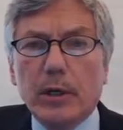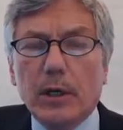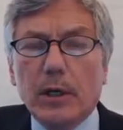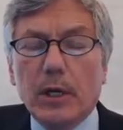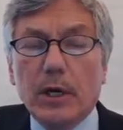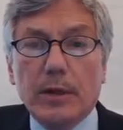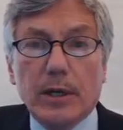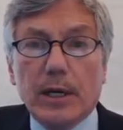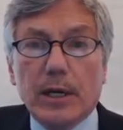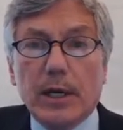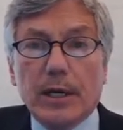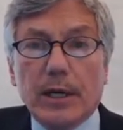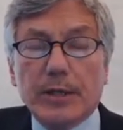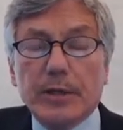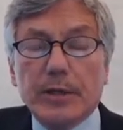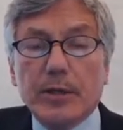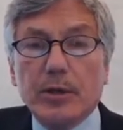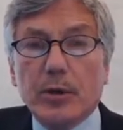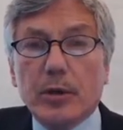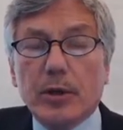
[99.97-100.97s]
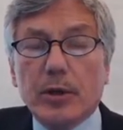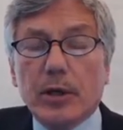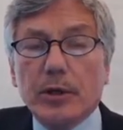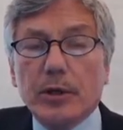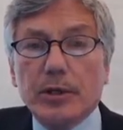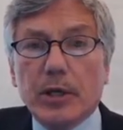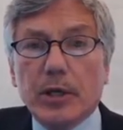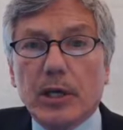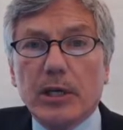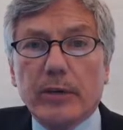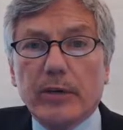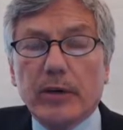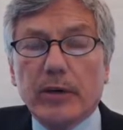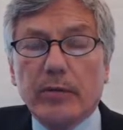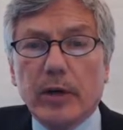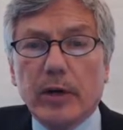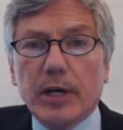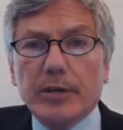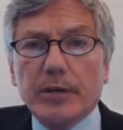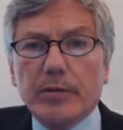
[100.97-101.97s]
He then asked to join our scientific
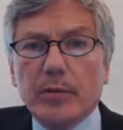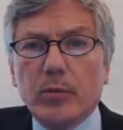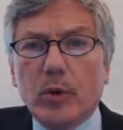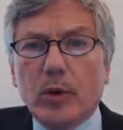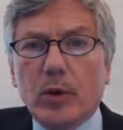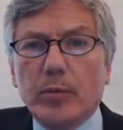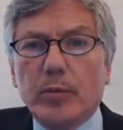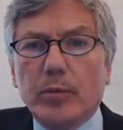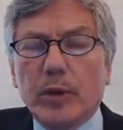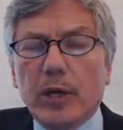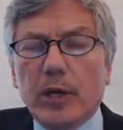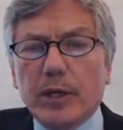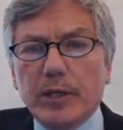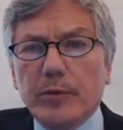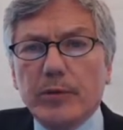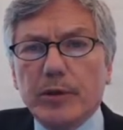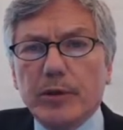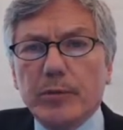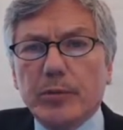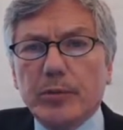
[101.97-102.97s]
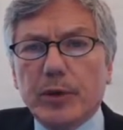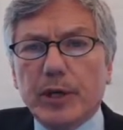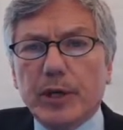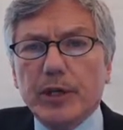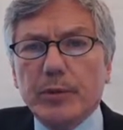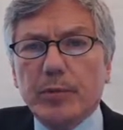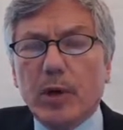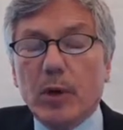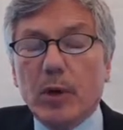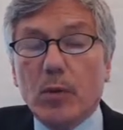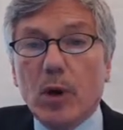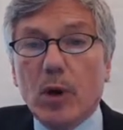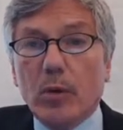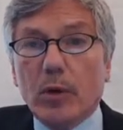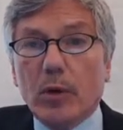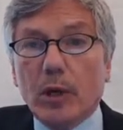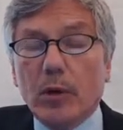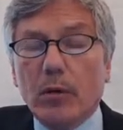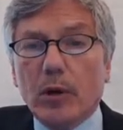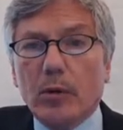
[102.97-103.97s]
advisory board because he was impressed by where
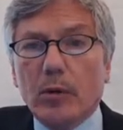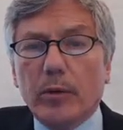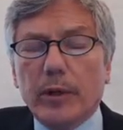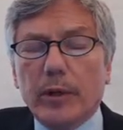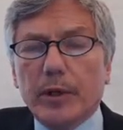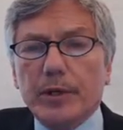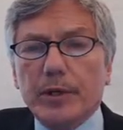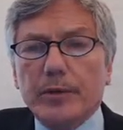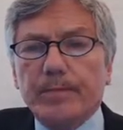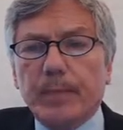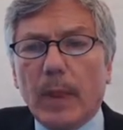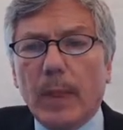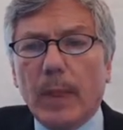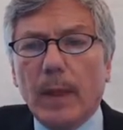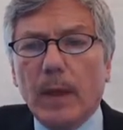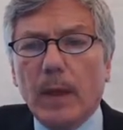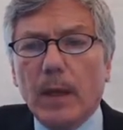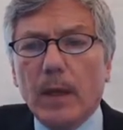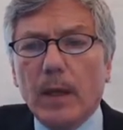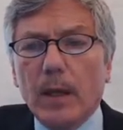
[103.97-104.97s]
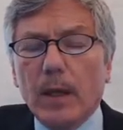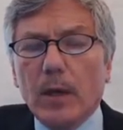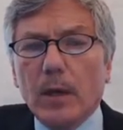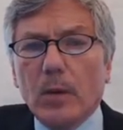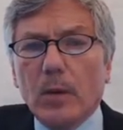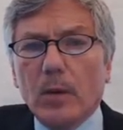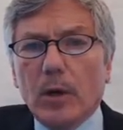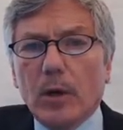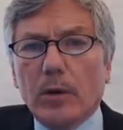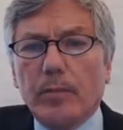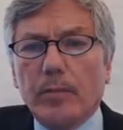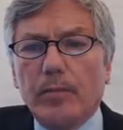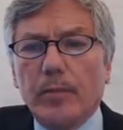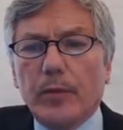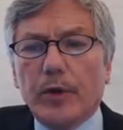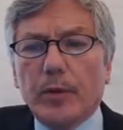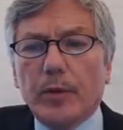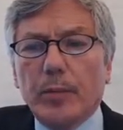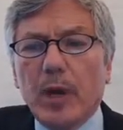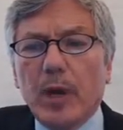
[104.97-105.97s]
we're going with this. Well,
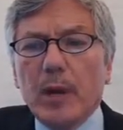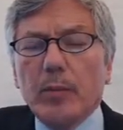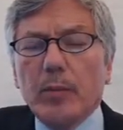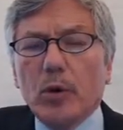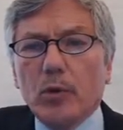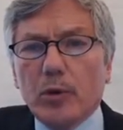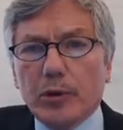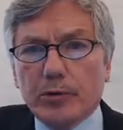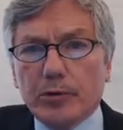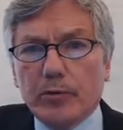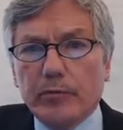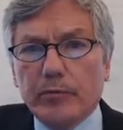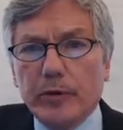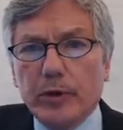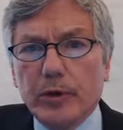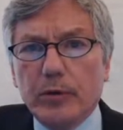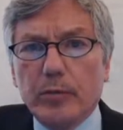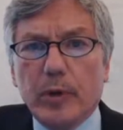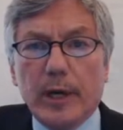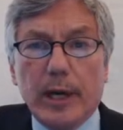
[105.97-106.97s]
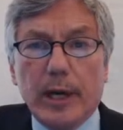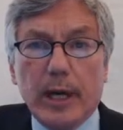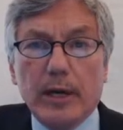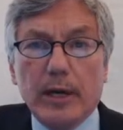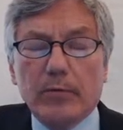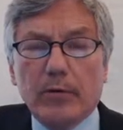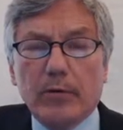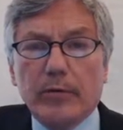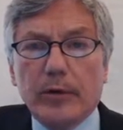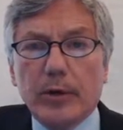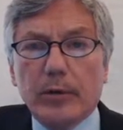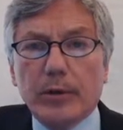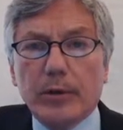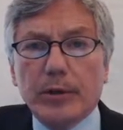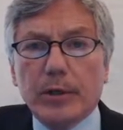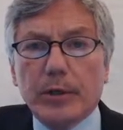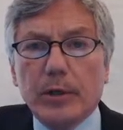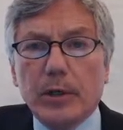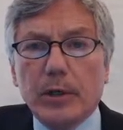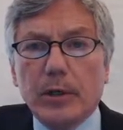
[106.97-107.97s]
the paper was reviewed by 8 reviewers
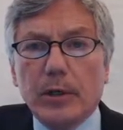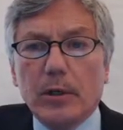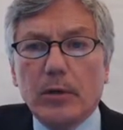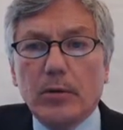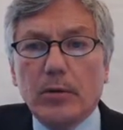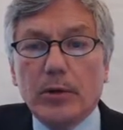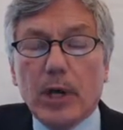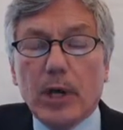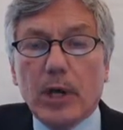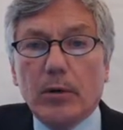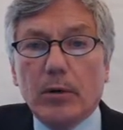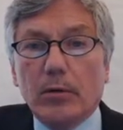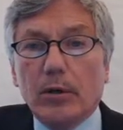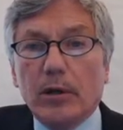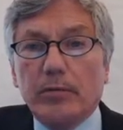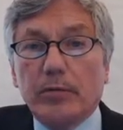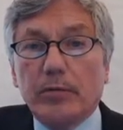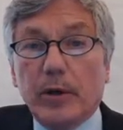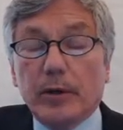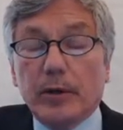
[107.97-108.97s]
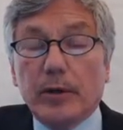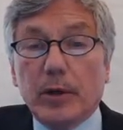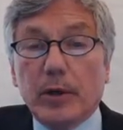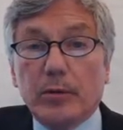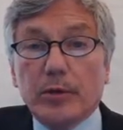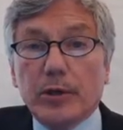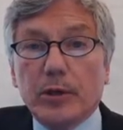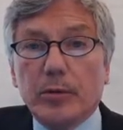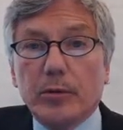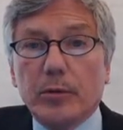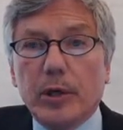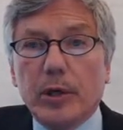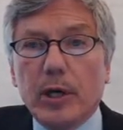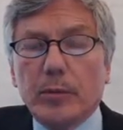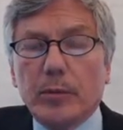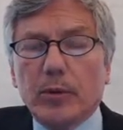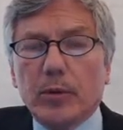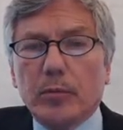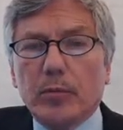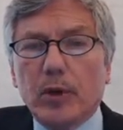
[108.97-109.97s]
who not only felt that it was a good
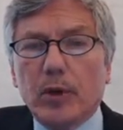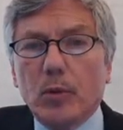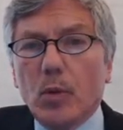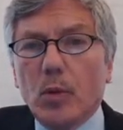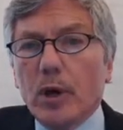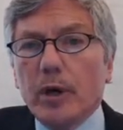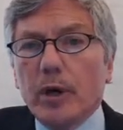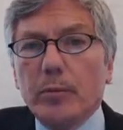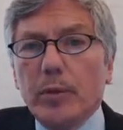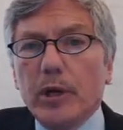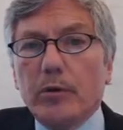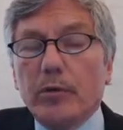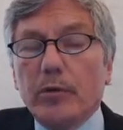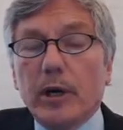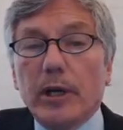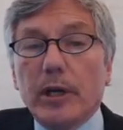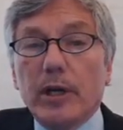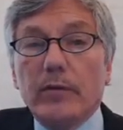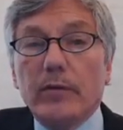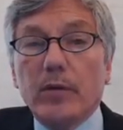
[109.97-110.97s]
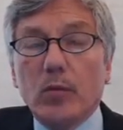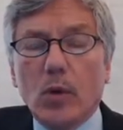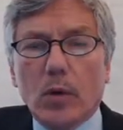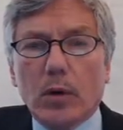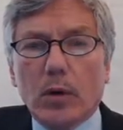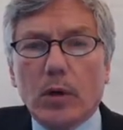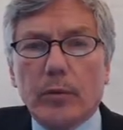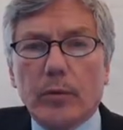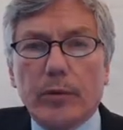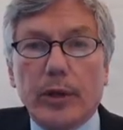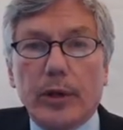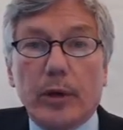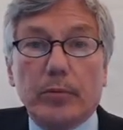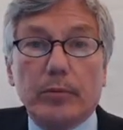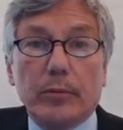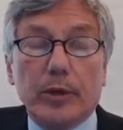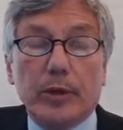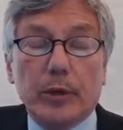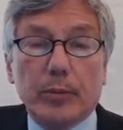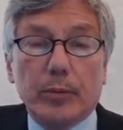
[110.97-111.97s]
paper, but wanted me to write even more about
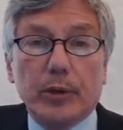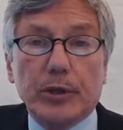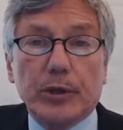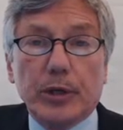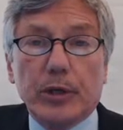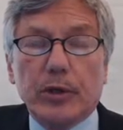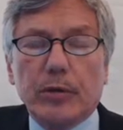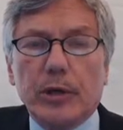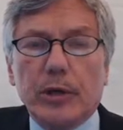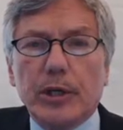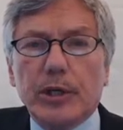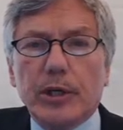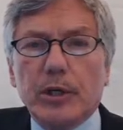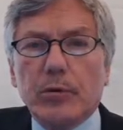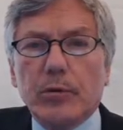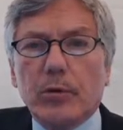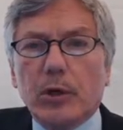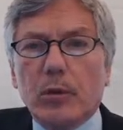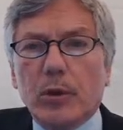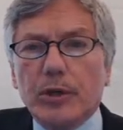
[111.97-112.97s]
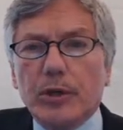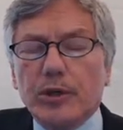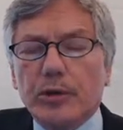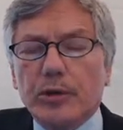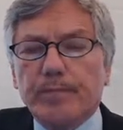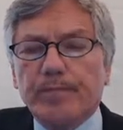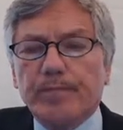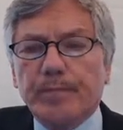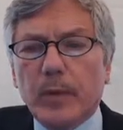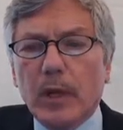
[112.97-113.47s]
their particular issue or question.